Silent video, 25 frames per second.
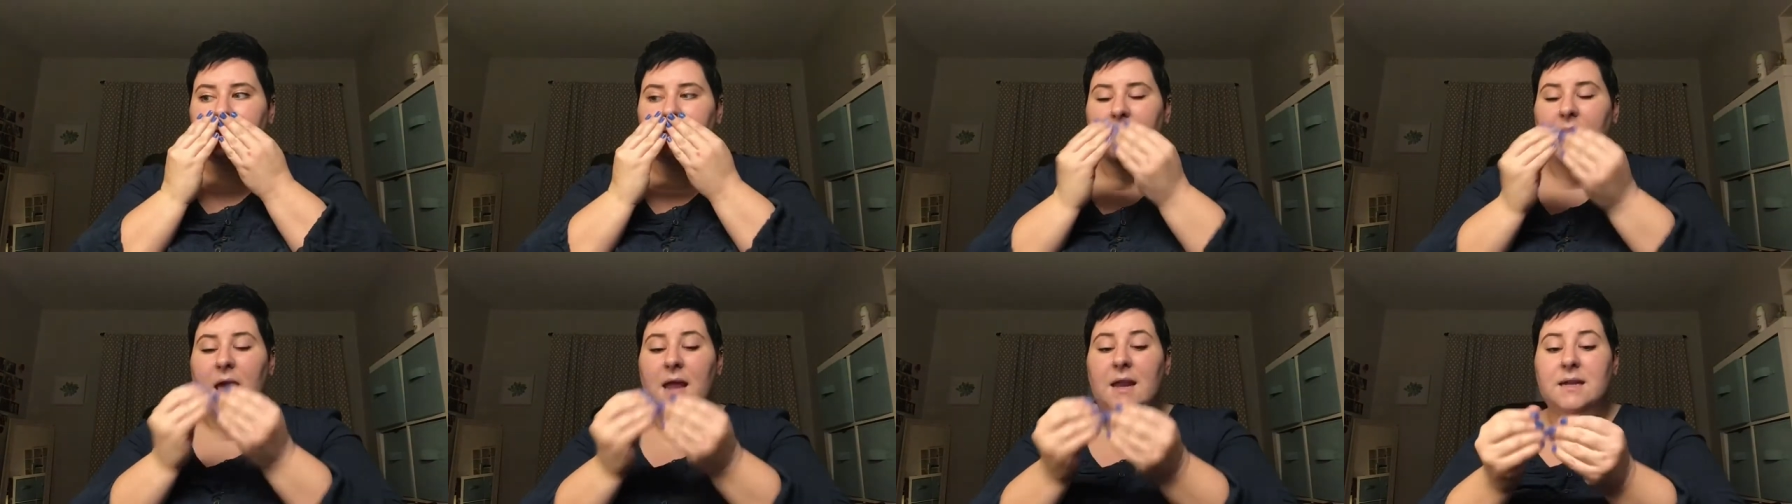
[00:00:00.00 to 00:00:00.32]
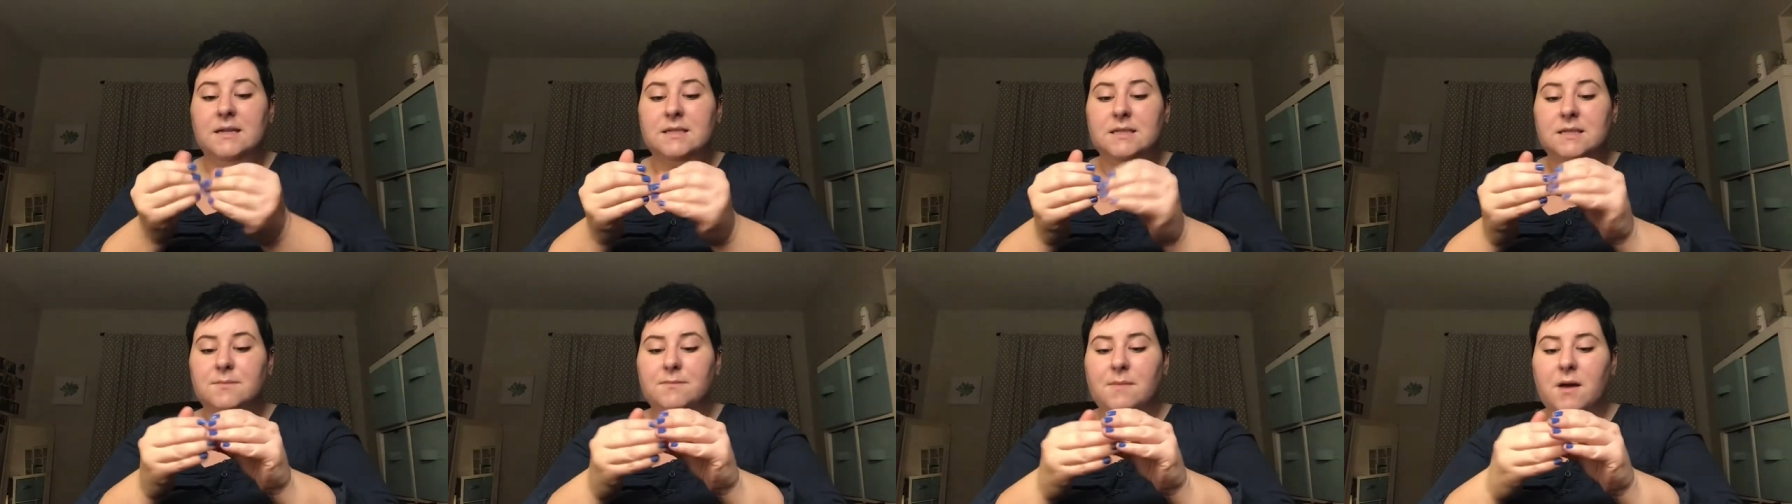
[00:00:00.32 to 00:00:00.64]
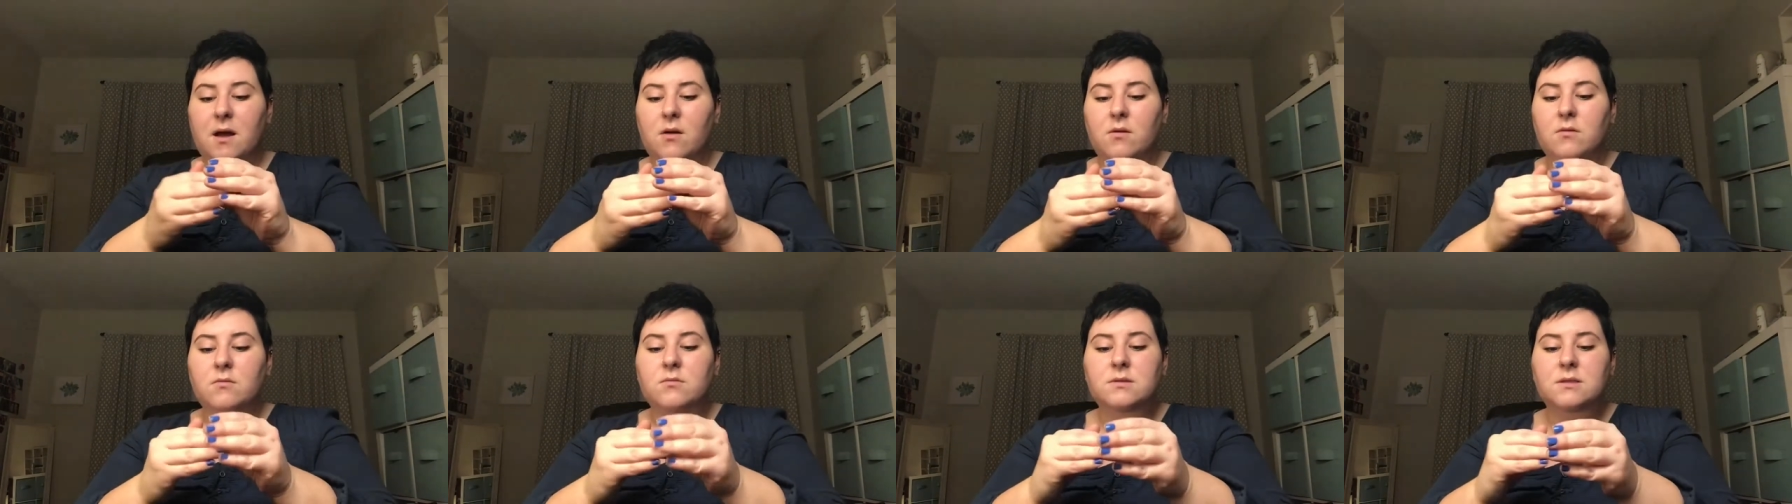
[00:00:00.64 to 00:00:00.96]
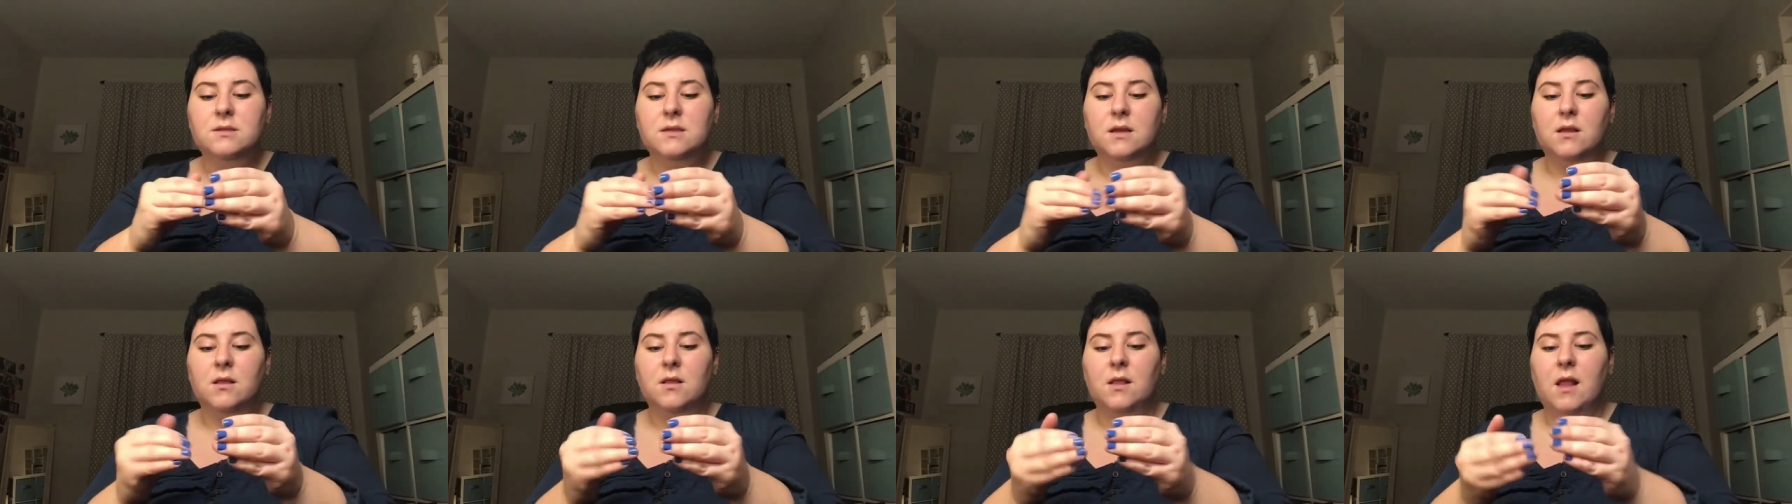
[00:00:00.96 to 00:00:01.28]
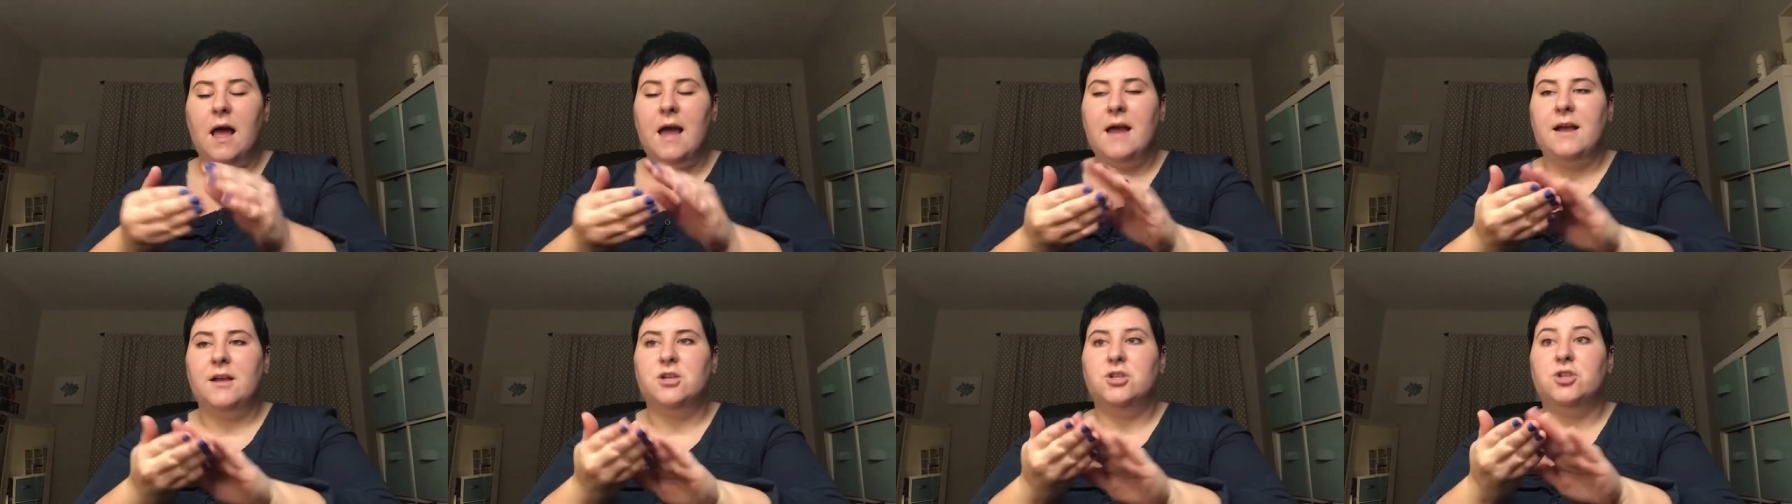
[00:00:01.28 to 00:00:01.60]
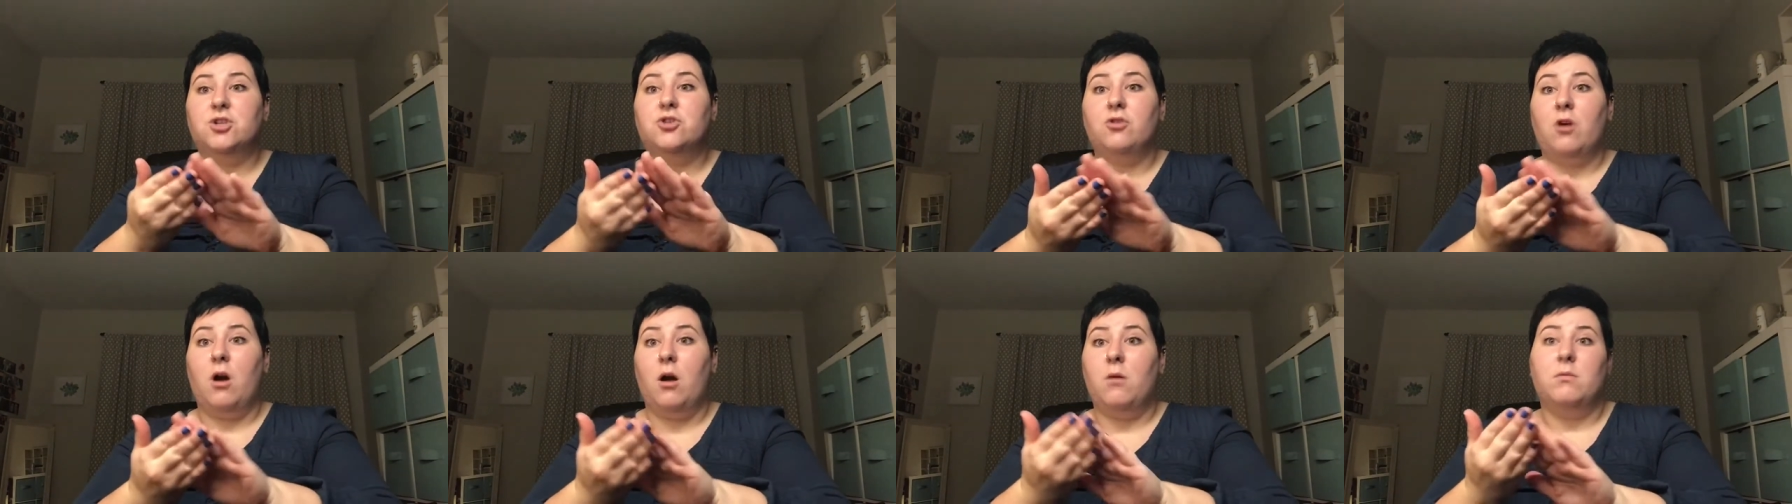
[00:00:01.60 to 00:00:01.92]
And it smells like
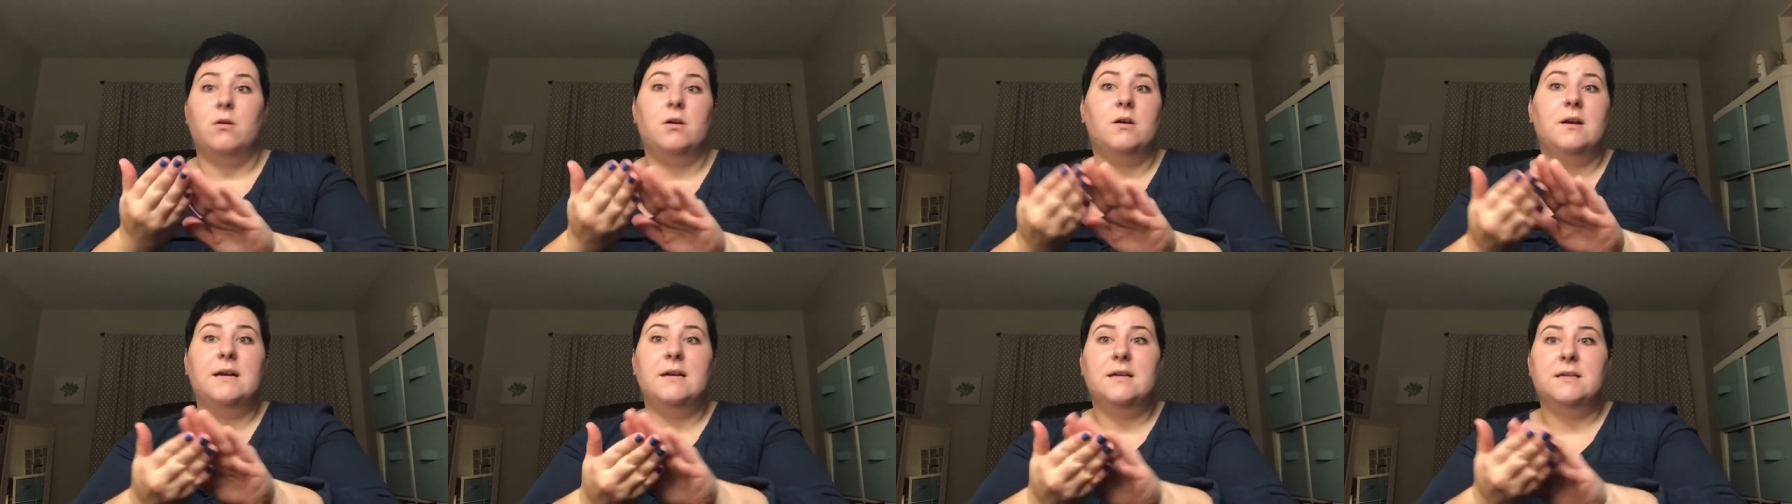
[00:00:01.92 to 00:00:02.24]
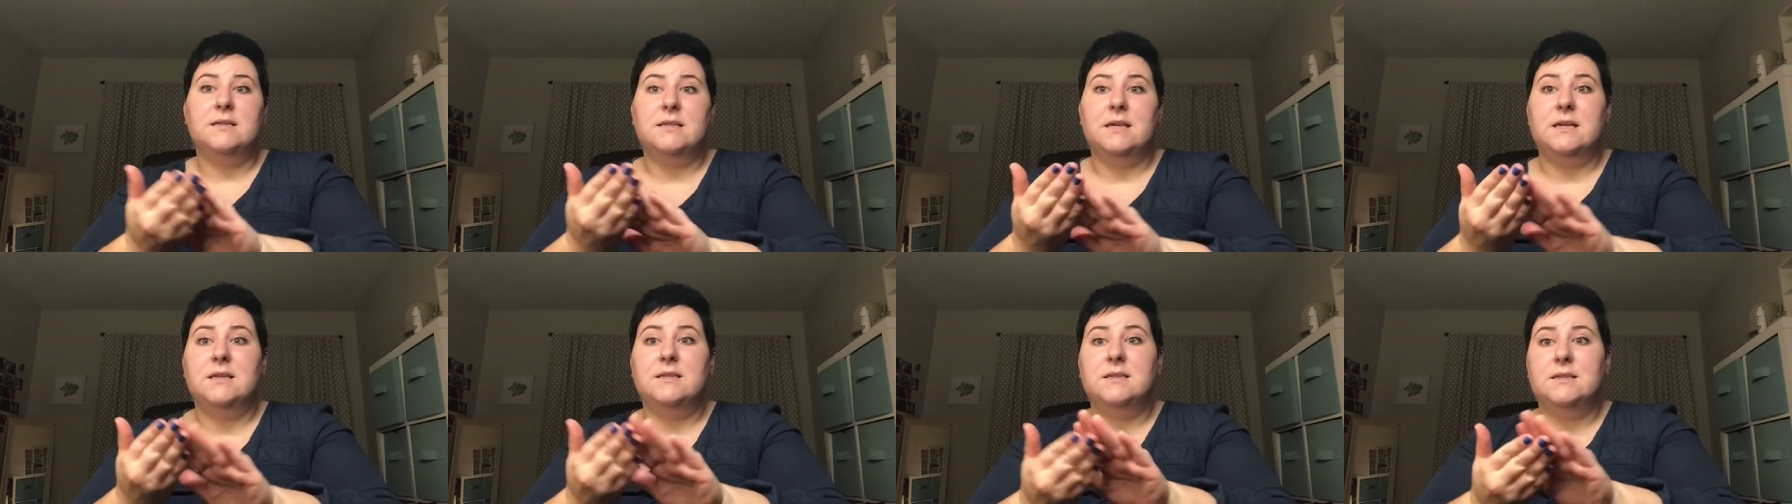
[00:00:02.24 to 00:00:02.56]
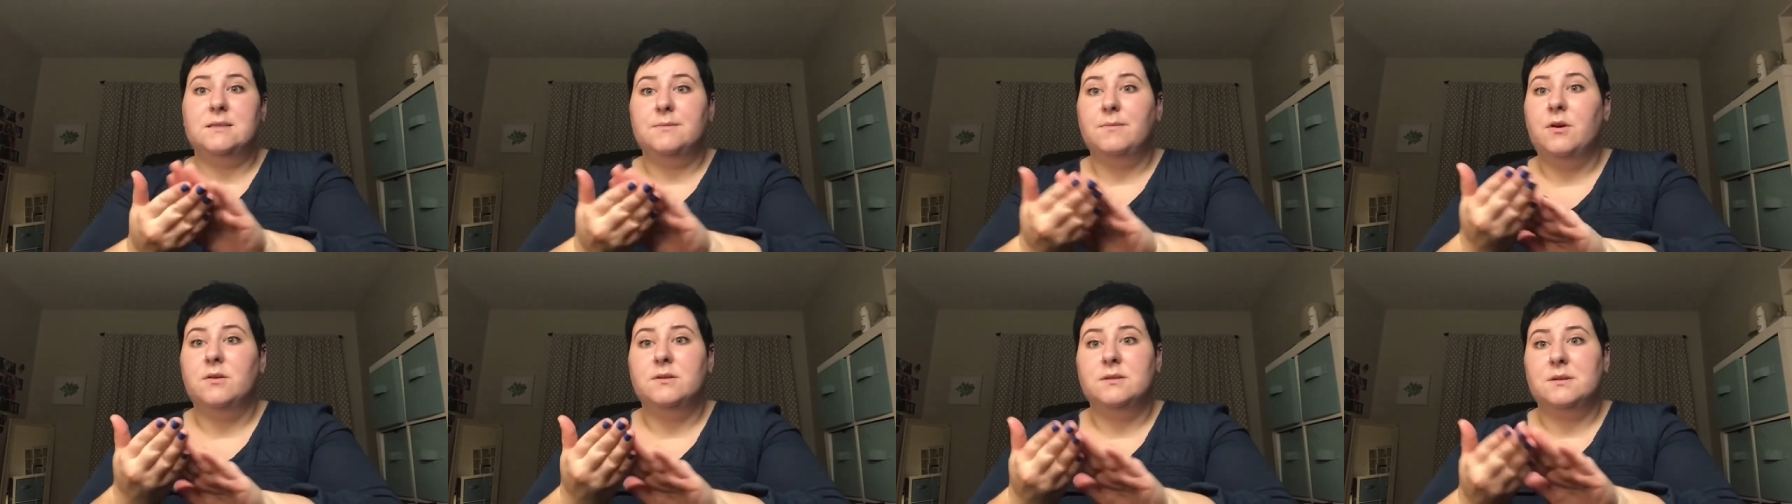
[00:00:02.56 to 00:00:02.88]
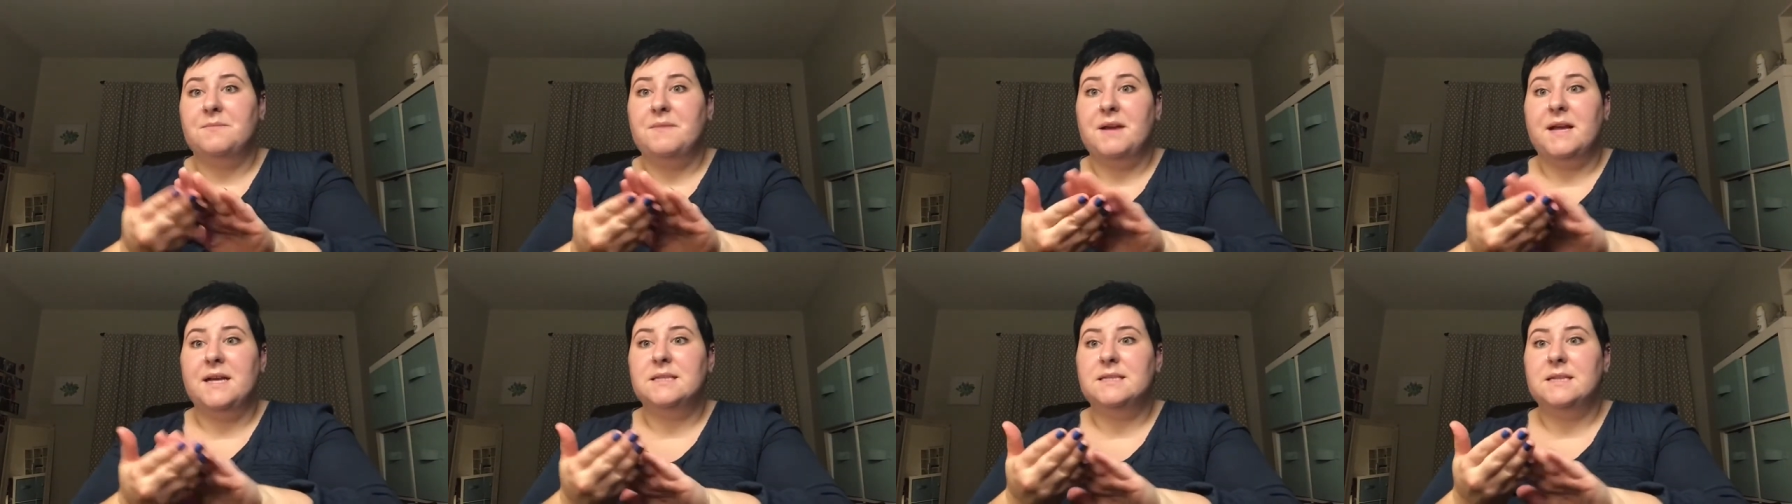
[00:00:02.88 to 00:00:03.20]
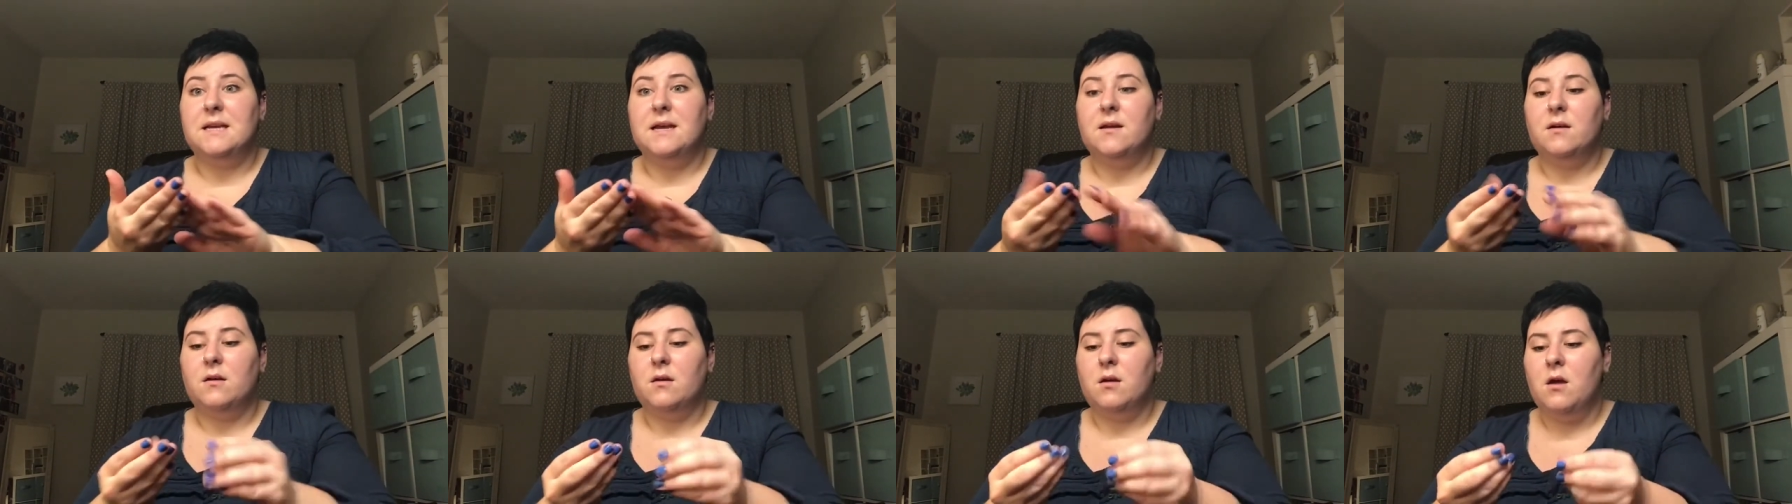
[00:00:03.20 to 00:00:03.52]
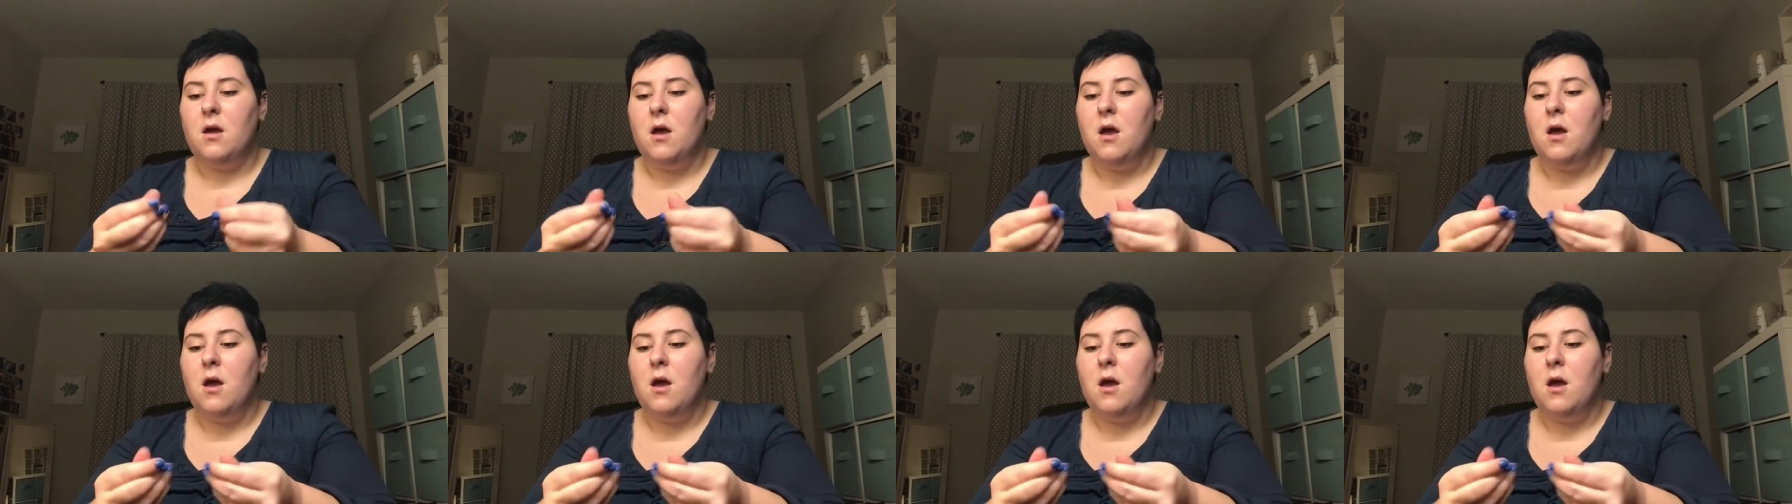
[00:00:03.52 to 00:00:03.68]
strawberries. It smells amazing.